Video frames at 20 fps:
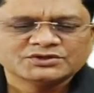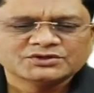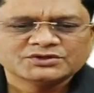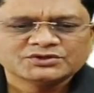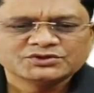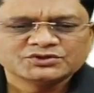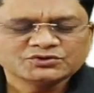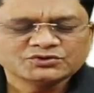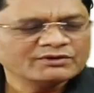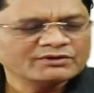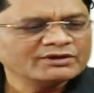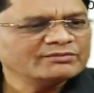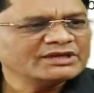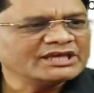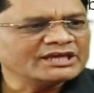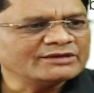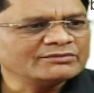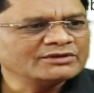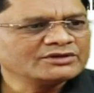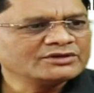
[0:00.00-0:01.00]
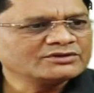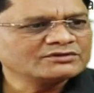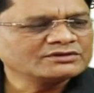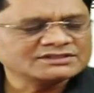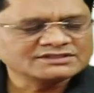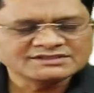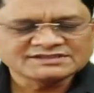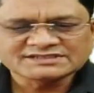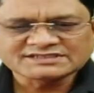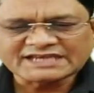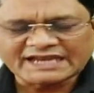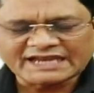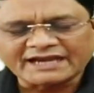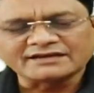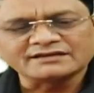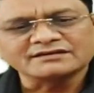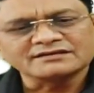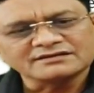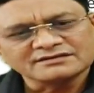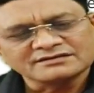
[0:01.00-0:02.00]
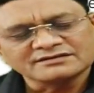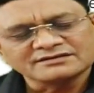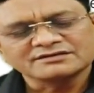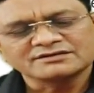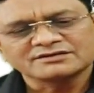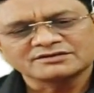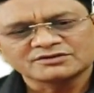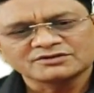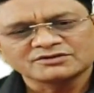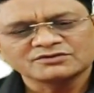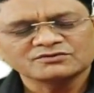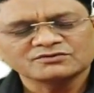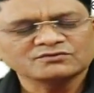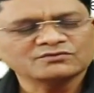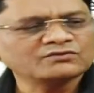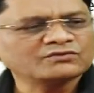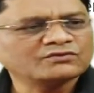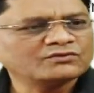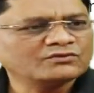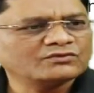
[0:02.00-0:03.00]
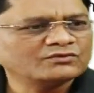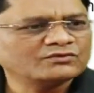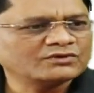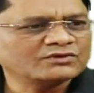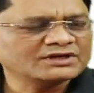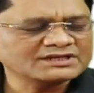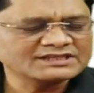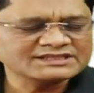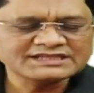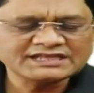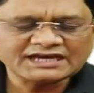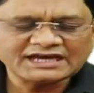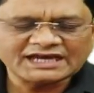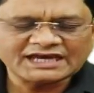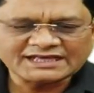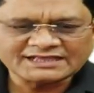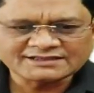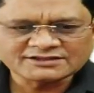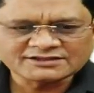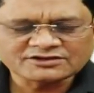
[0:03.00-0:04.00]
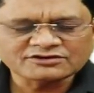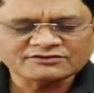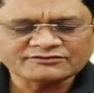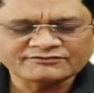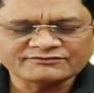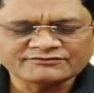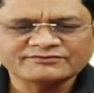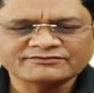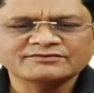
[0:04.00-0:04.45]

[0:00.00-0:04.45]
you will be able to understand what is the answer of